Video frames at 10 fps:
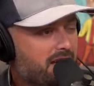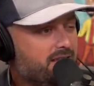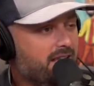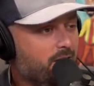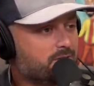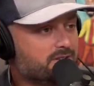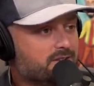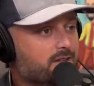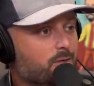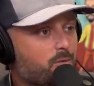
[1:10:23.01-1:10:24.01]
Back then I was a
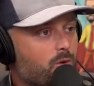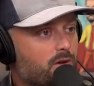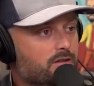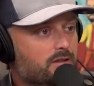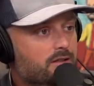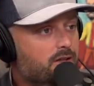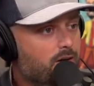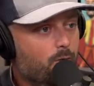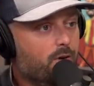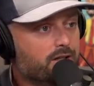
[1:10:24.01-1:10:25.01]
little more
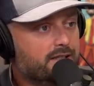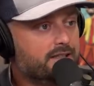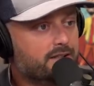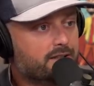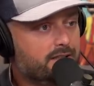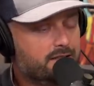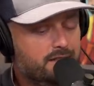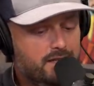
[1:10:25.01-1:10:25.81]
willy-nilly.